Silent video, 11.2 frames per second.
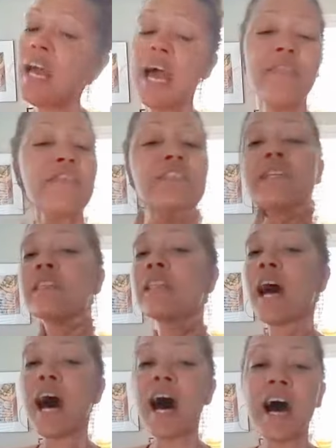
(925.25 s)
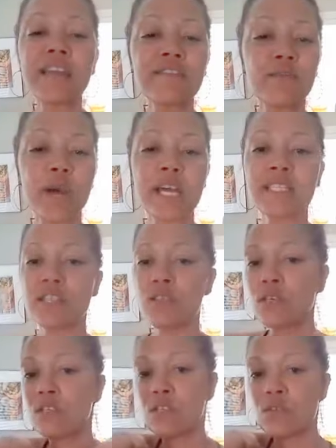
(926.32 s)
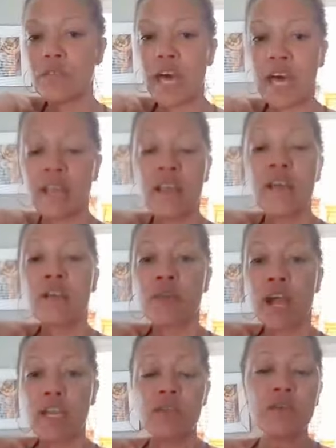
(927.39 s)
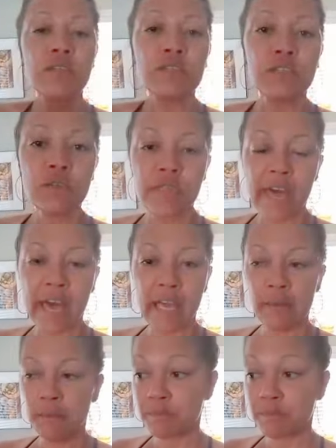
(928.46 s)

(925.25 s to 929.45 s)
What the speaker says: And there's a lot of ways that you can do that, right? You can do that